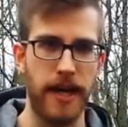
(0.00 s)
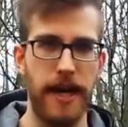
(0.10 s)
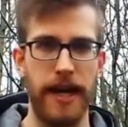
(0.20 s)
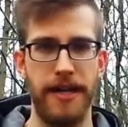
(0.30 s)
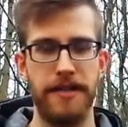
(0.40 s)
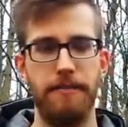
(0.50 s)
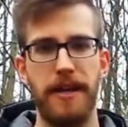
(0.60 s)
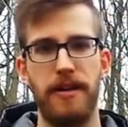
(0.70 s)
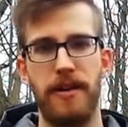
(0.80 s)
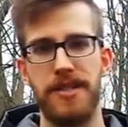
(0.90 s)
and
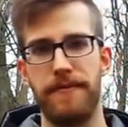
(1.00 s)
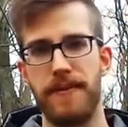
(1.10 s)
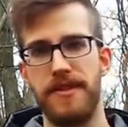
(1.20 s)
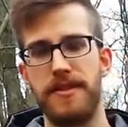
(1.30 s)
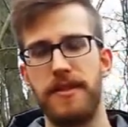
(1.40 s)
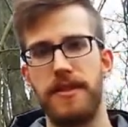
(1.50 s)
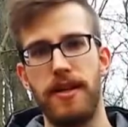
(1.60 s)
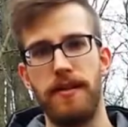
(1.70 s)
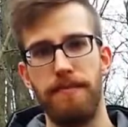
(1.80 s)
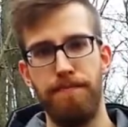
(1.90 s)
because of its
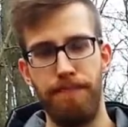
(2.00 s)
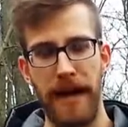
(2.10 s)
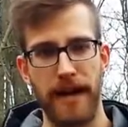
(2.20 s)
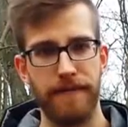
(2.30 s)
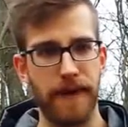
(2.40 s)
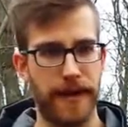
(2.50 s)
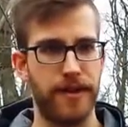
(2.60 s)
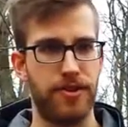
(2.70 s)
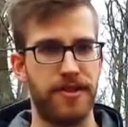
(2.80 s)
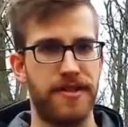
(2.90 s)
bare
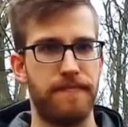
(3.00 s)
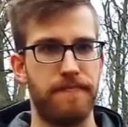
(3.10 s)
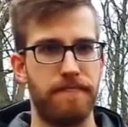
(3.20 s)
functions.